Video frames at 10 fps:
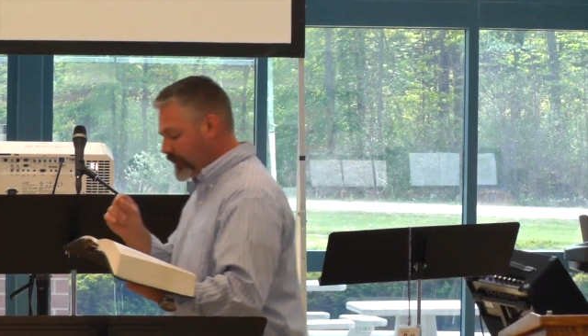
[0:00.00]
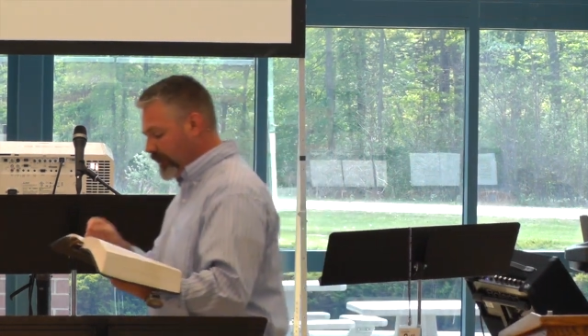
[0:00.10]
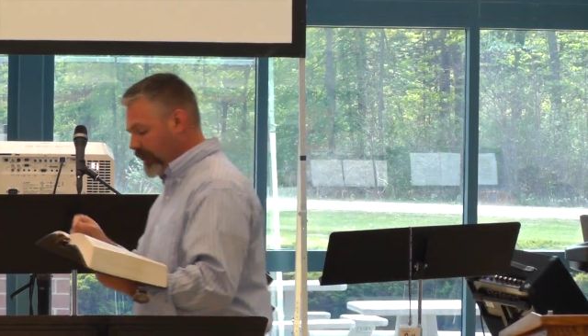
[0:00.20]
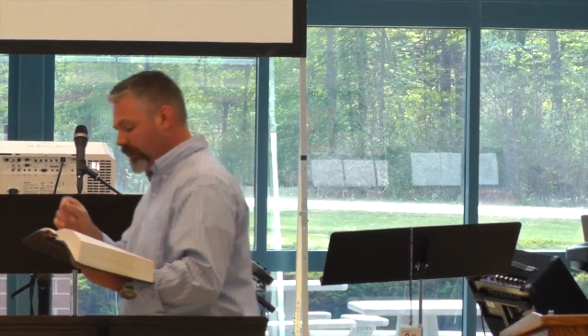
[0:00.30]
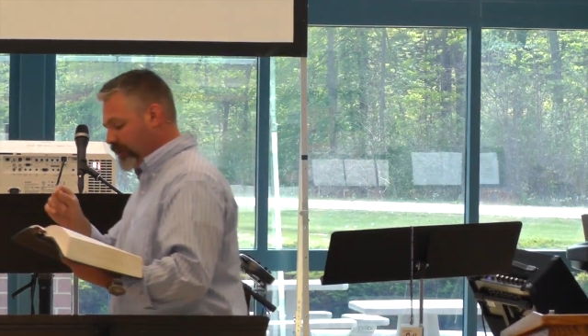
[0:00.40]

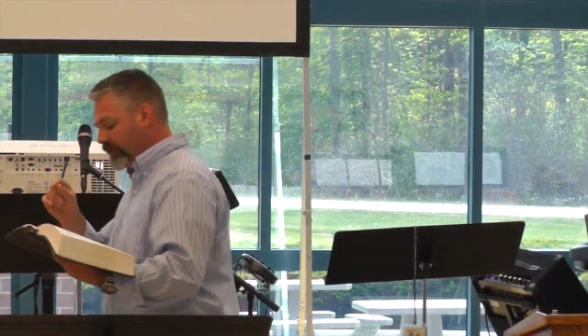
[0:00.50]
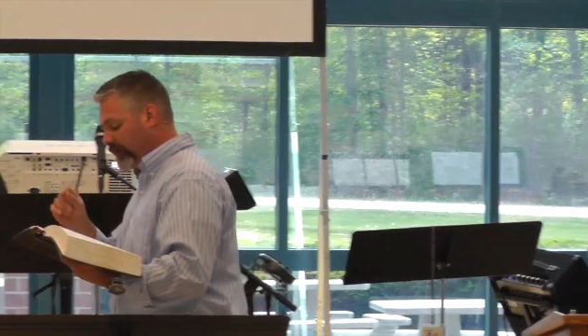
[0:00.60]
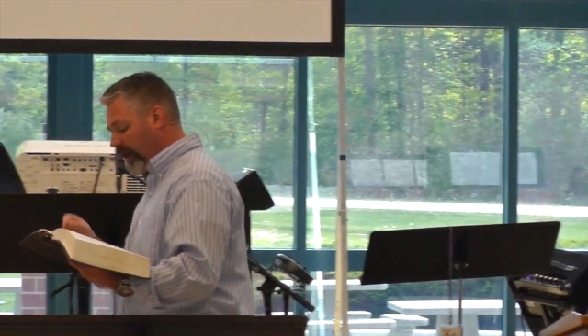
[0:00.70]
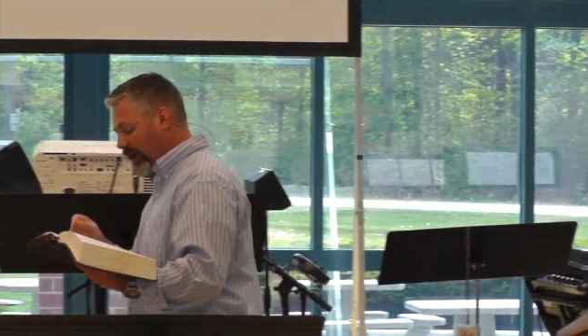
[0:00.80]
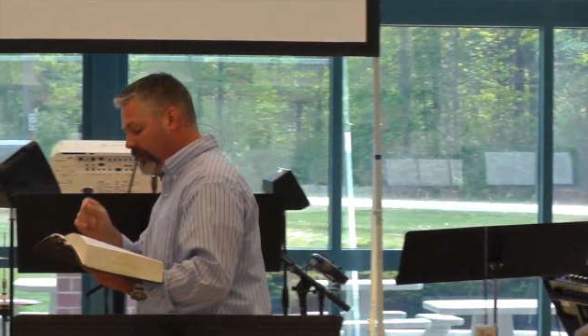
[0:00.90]
think that the
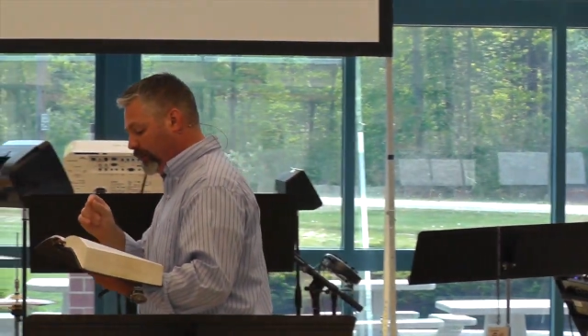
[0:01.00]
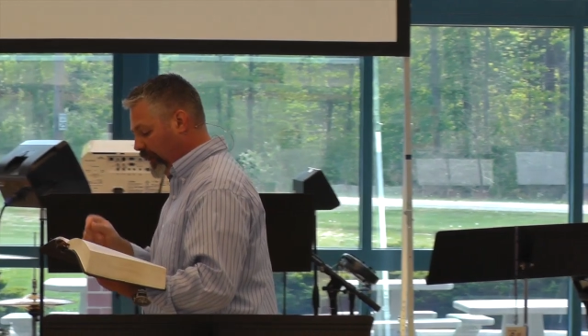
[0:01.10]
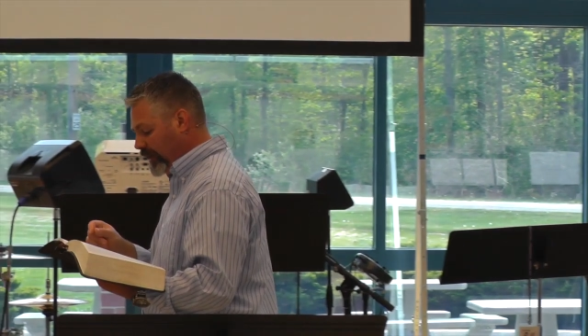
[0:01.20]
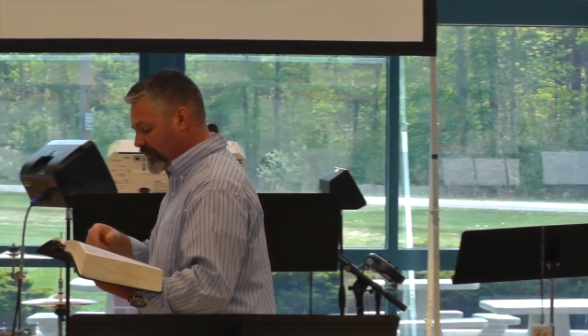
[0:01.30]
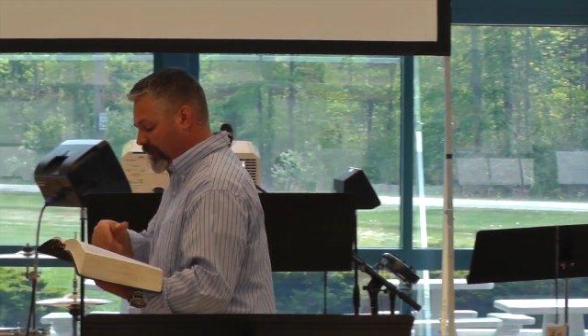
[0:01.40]
divine
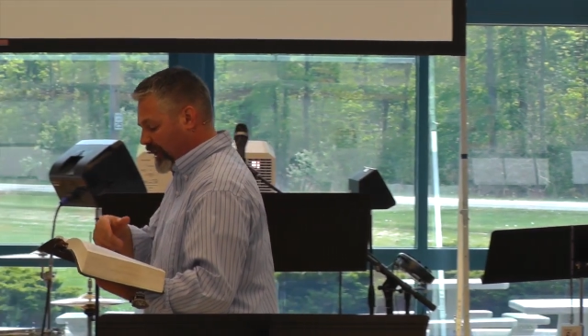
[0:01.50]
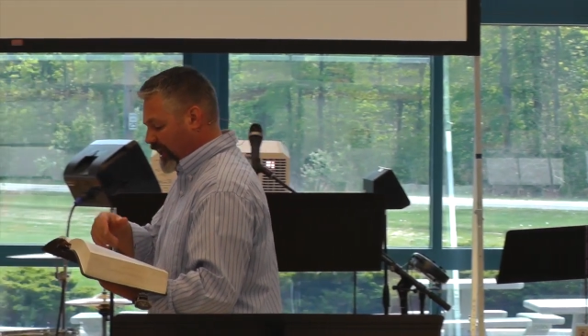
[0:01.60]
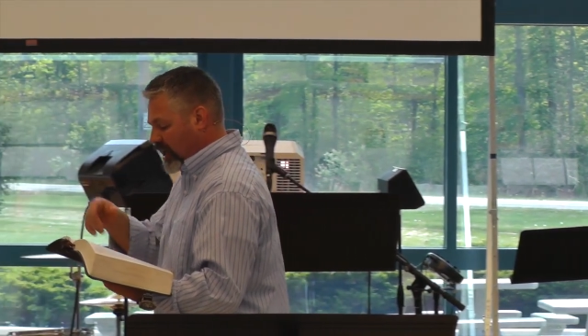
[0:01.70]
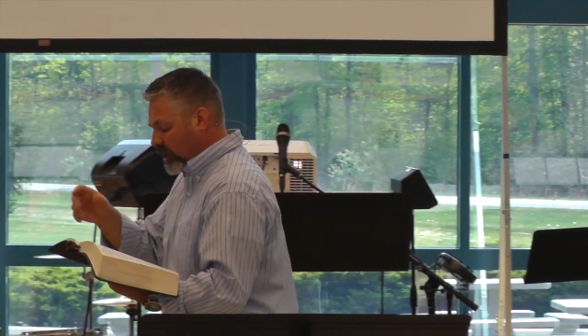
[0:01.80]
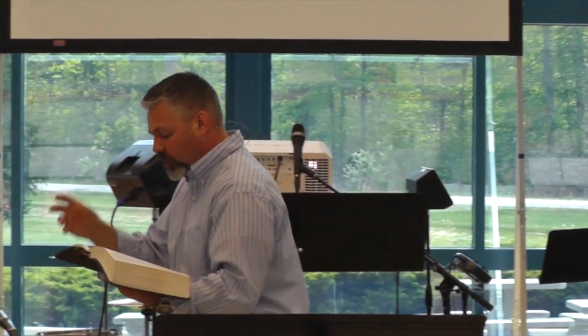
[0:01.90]
being is
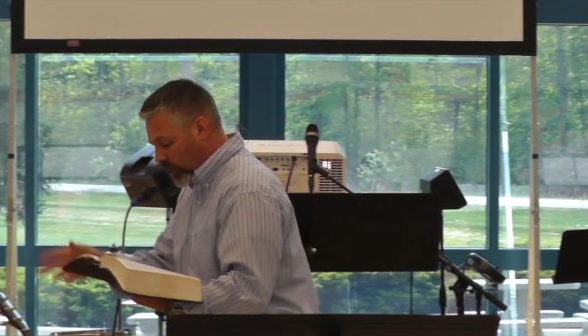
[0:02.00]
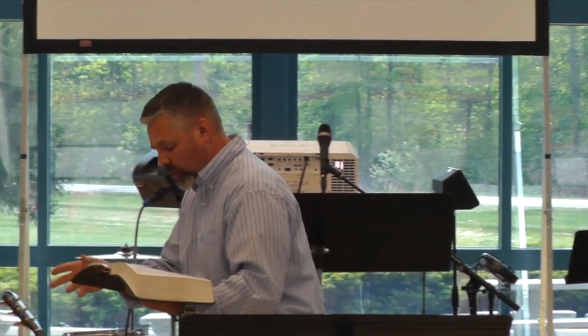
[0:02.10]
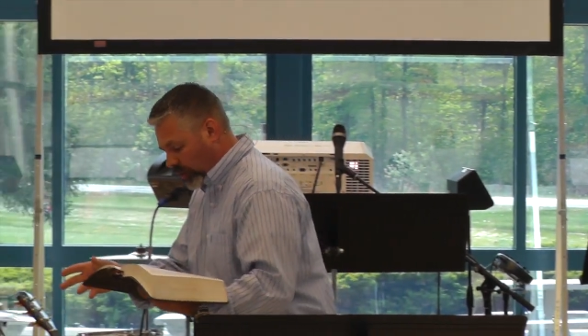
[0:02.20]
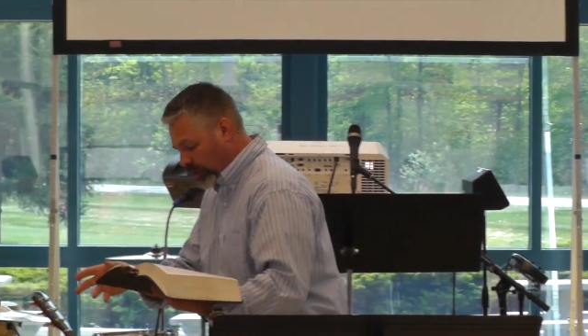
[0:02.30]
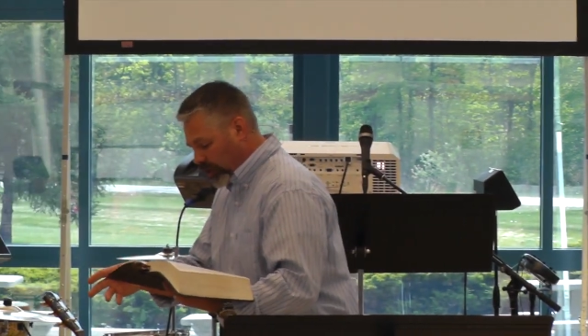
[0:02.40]
like
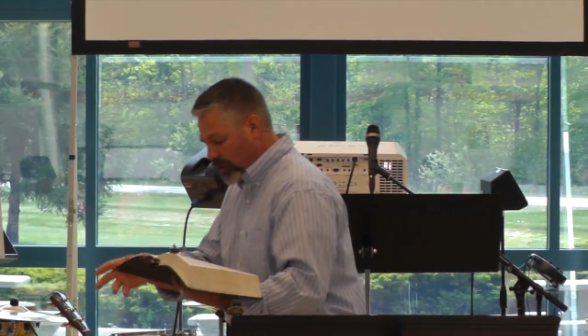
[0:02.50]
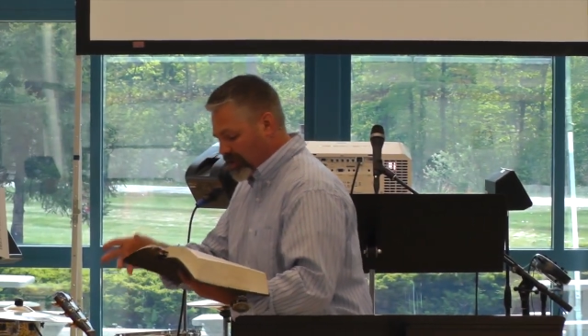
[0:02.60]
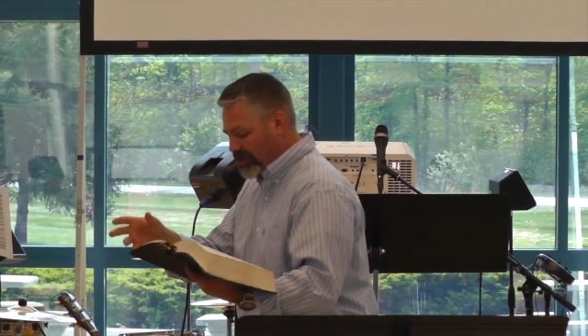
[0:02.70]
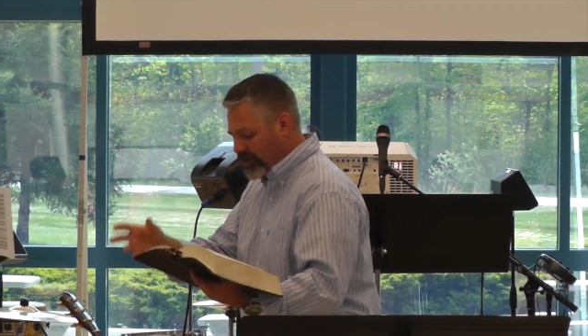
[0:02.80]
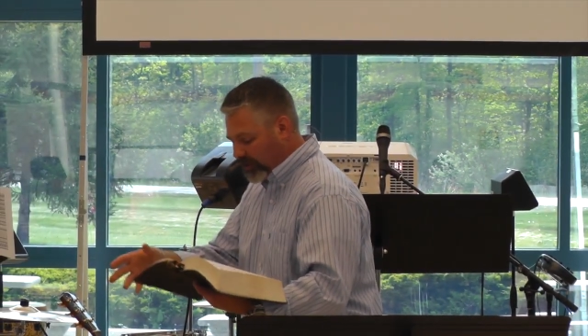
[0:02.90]
gold
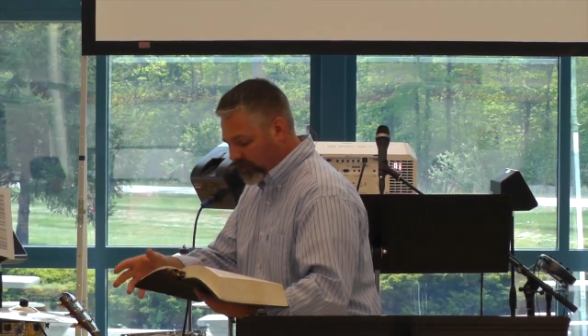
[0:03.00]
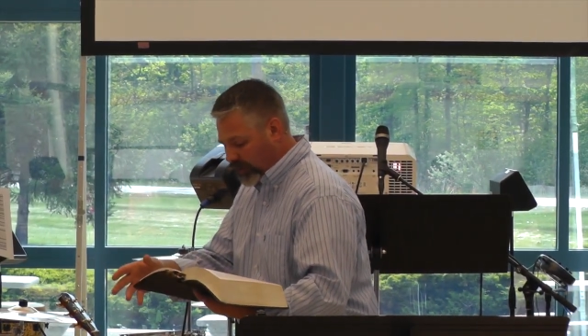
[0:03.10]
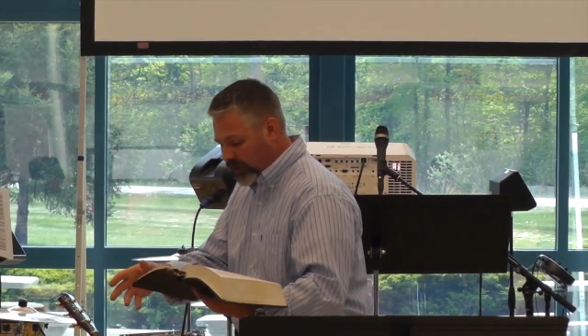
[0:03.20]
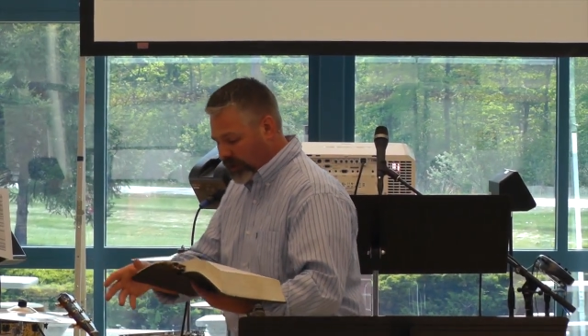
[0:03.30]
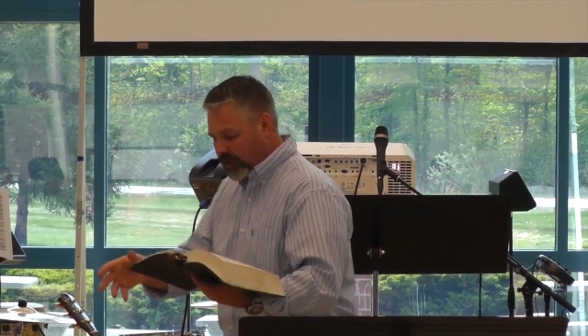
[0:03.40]
or
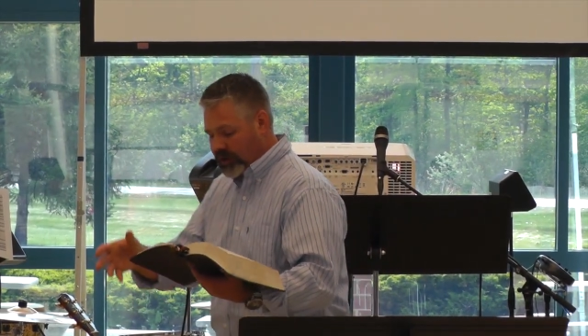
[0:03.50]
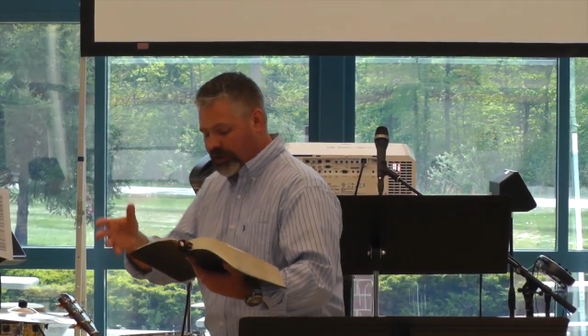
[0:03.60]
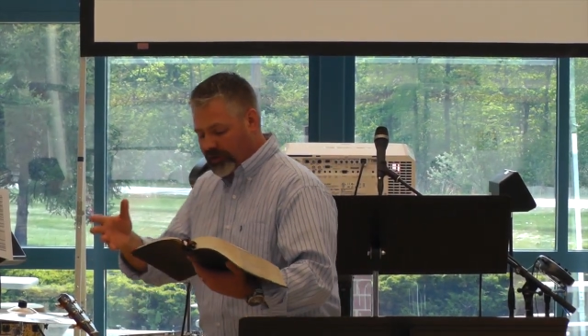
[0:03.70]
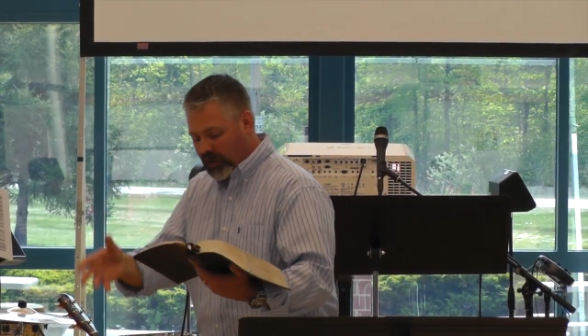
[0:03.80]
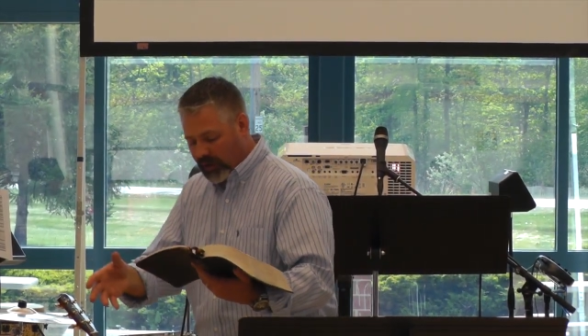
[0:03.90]
silver or
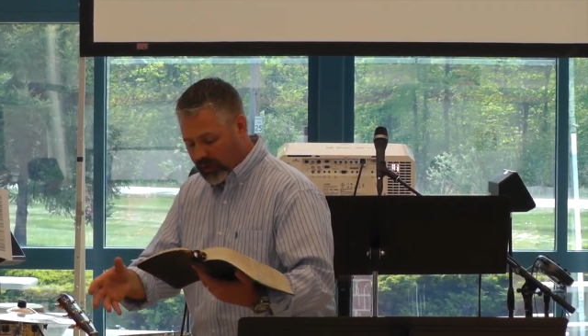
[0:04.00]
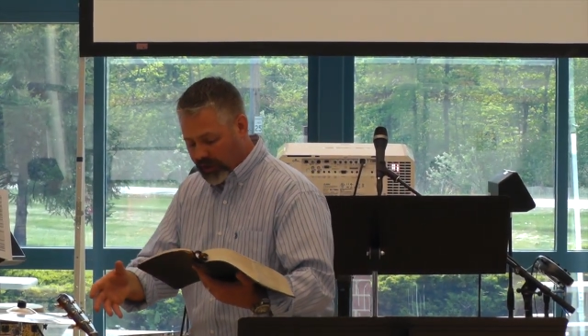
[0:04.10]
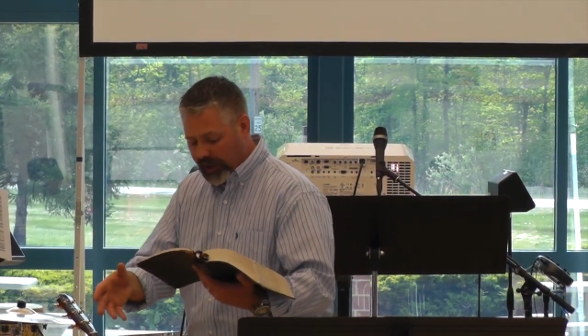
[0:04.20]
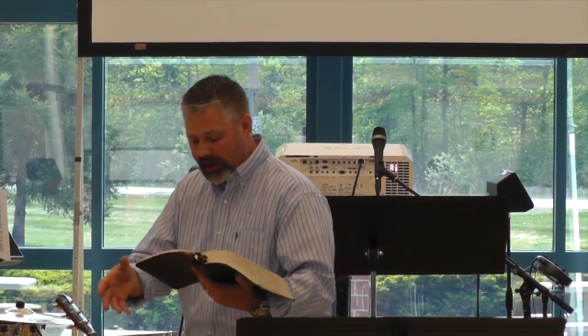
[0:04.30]
stone,